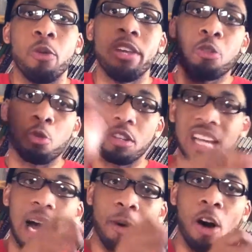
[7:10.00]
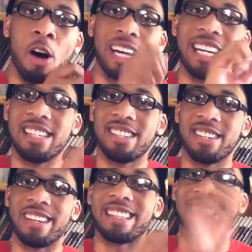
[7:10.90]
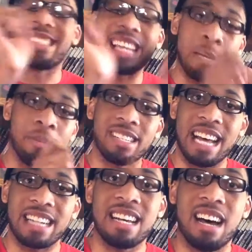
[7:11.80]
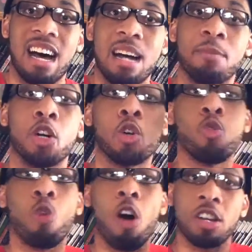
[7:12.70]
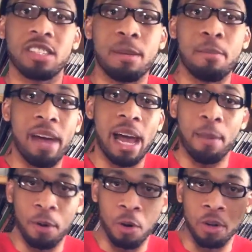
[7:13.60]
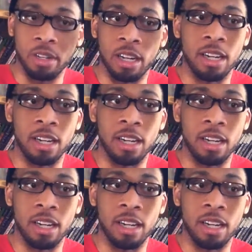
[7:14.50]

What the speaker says: We threw a tomahawk at each other at the same exact time across the map on